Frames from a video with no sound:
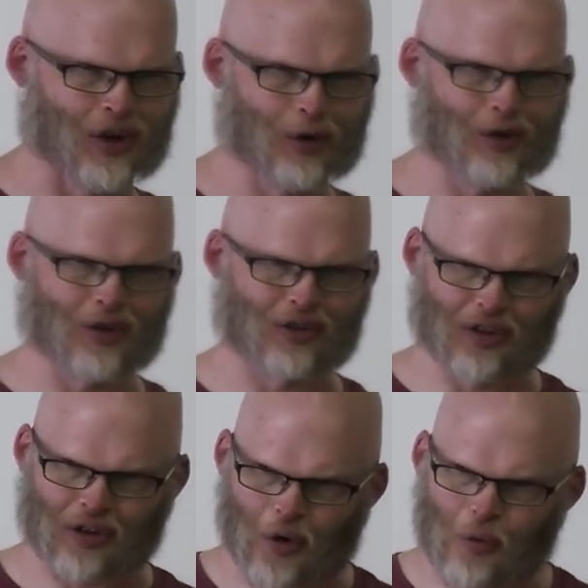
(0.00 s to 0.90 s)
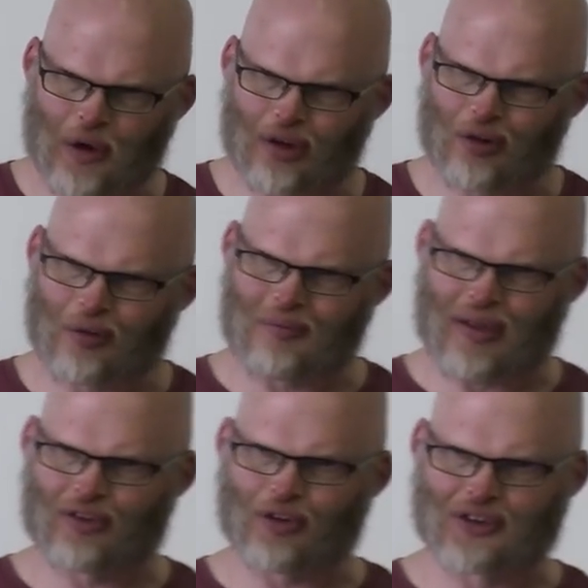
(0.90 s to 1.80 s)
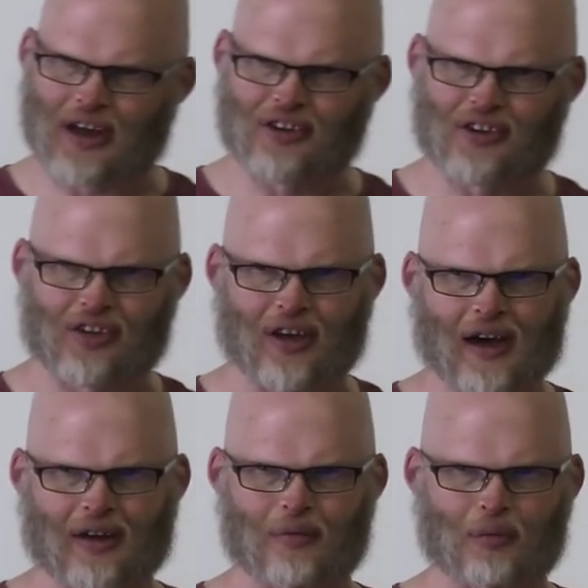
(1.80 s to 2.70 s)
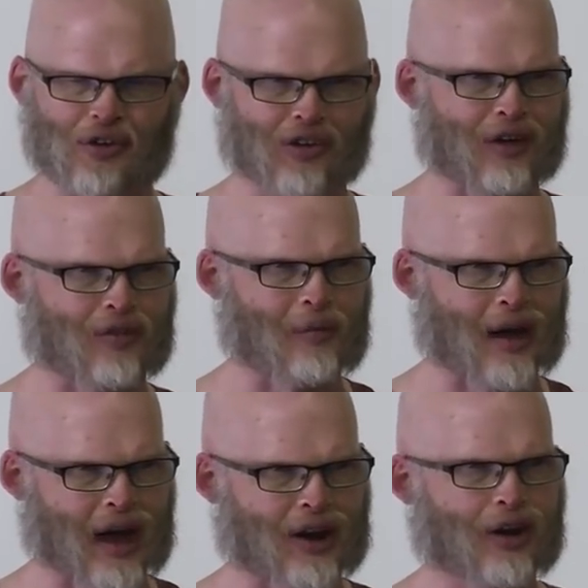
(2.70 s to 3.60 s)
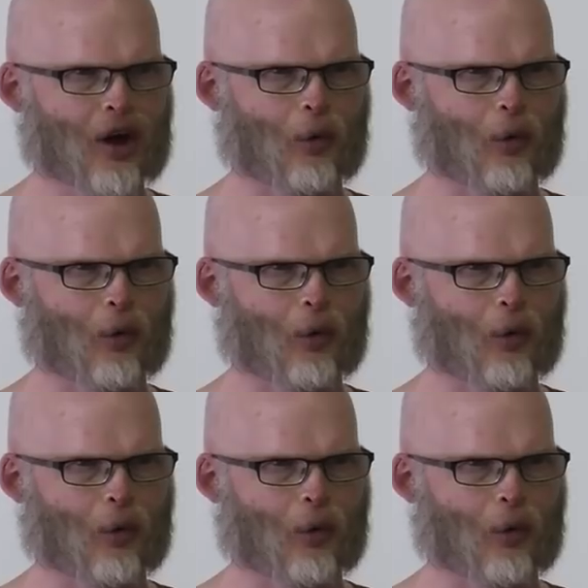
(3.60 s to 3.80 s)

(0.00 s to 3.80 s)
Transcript: you know, there are real mental changes that I can perceive in my head